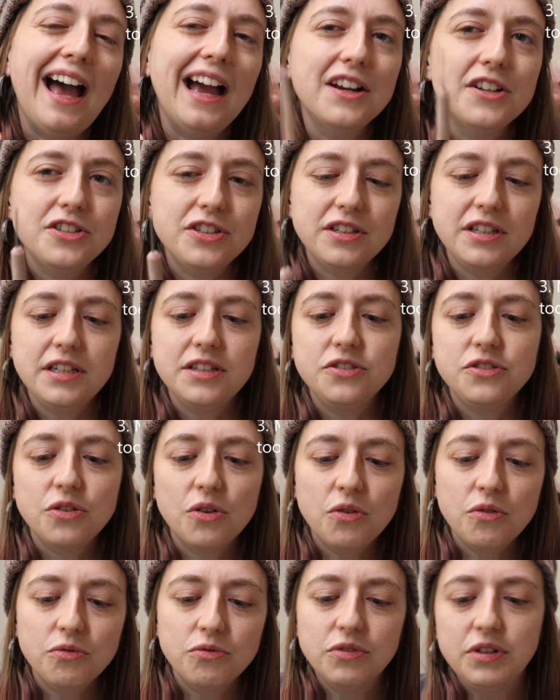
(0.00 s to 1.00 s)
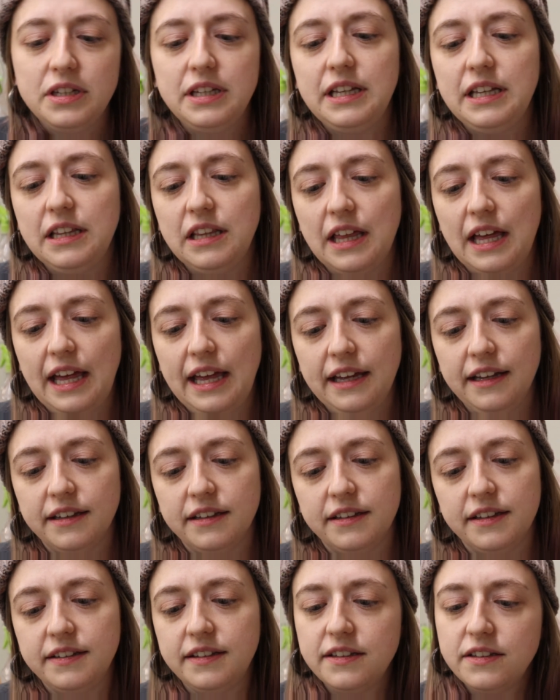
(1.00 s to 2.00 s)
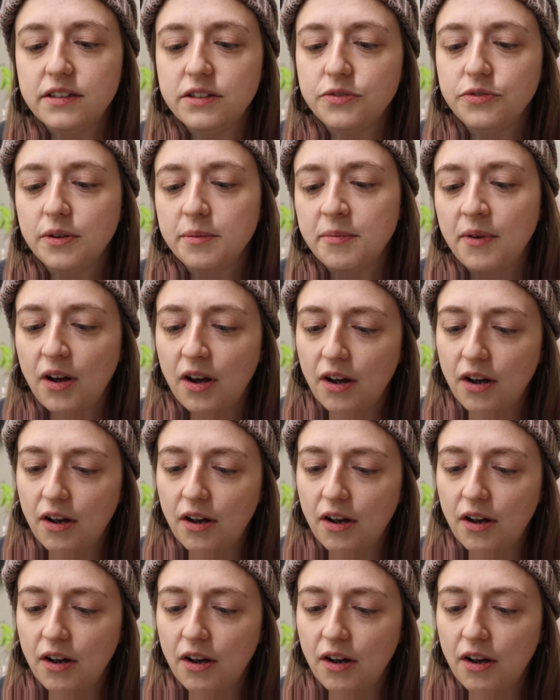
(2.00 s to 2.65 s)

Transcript: actually don't really like, because this is from